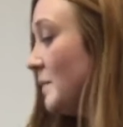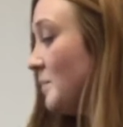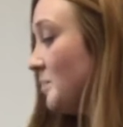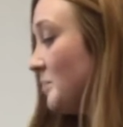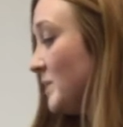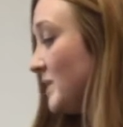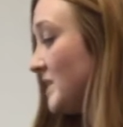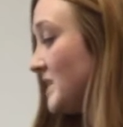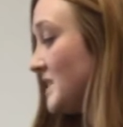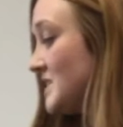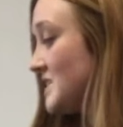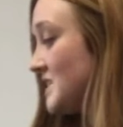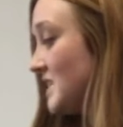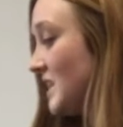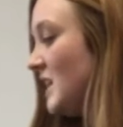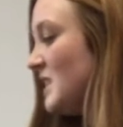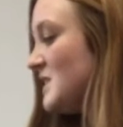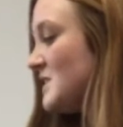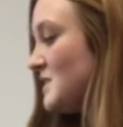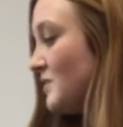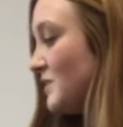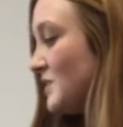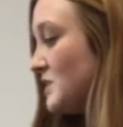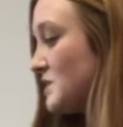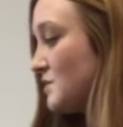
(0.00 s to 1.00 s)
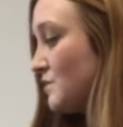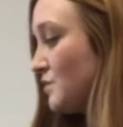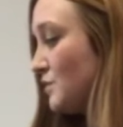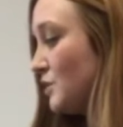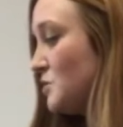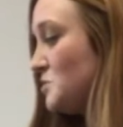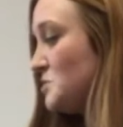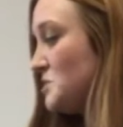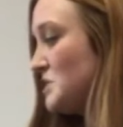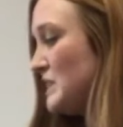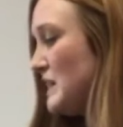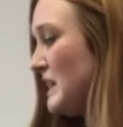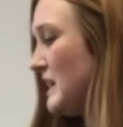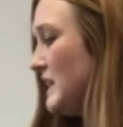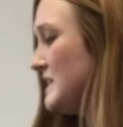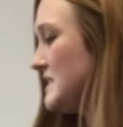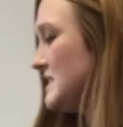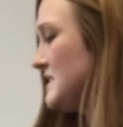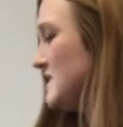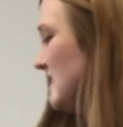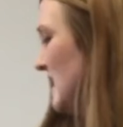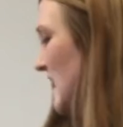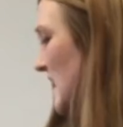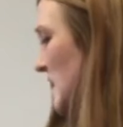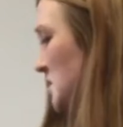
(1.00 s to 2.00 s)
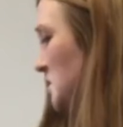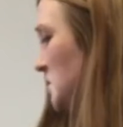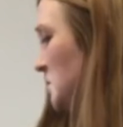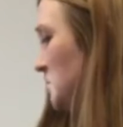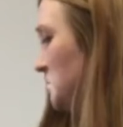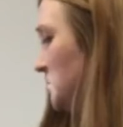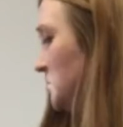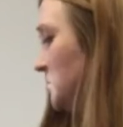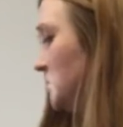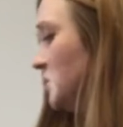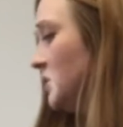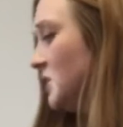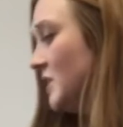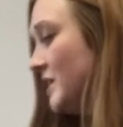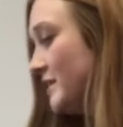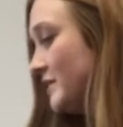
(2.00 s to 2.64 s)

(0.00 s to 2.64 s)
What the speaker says: but the seeds of this fruit taste terrible,